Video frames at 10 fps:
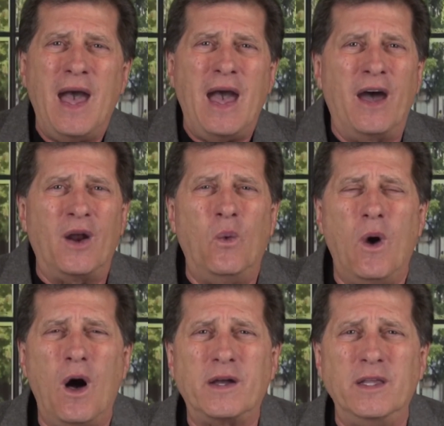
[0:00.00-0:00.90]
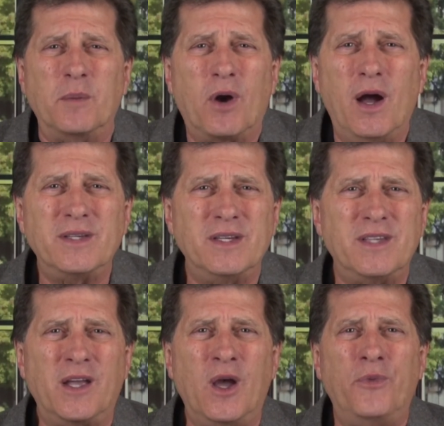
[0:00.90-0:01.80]
how to walk and the process
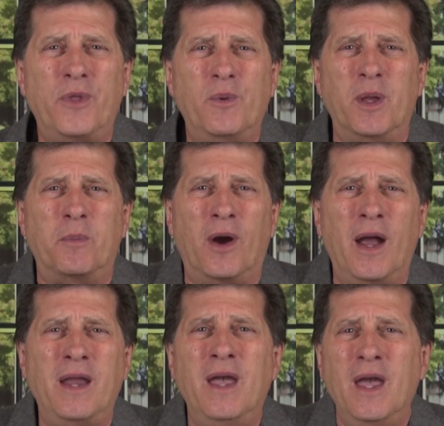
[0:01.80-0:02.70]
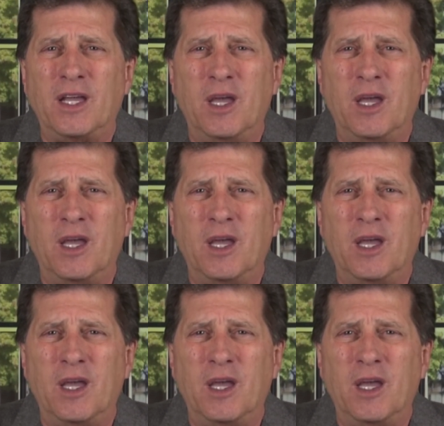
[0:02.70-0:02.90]
they go through with the brain,